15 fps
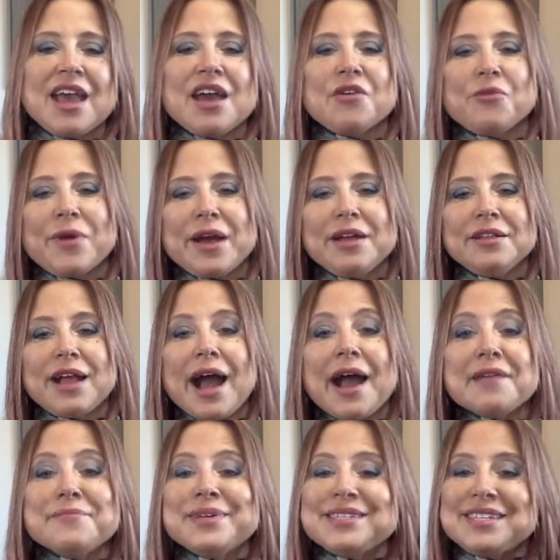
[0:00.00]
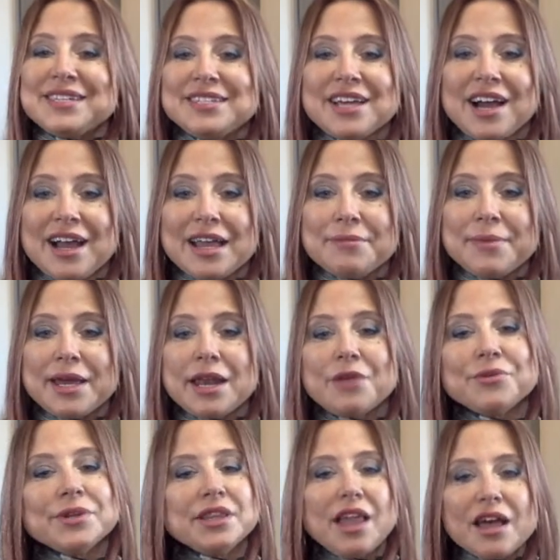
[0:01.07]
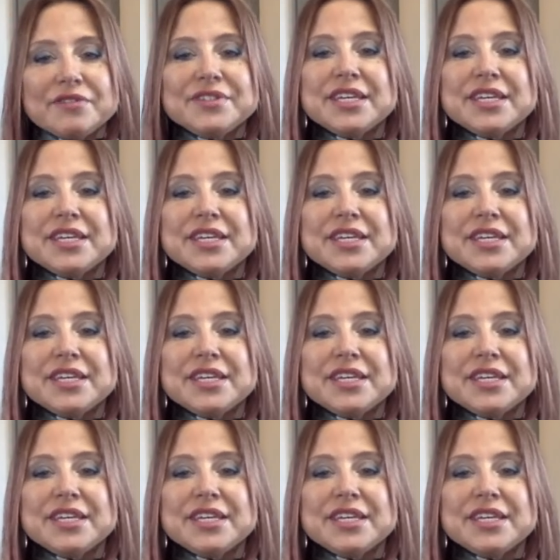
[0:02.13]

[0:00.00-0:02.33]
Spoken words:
Well, I'm Misty Time, and I would love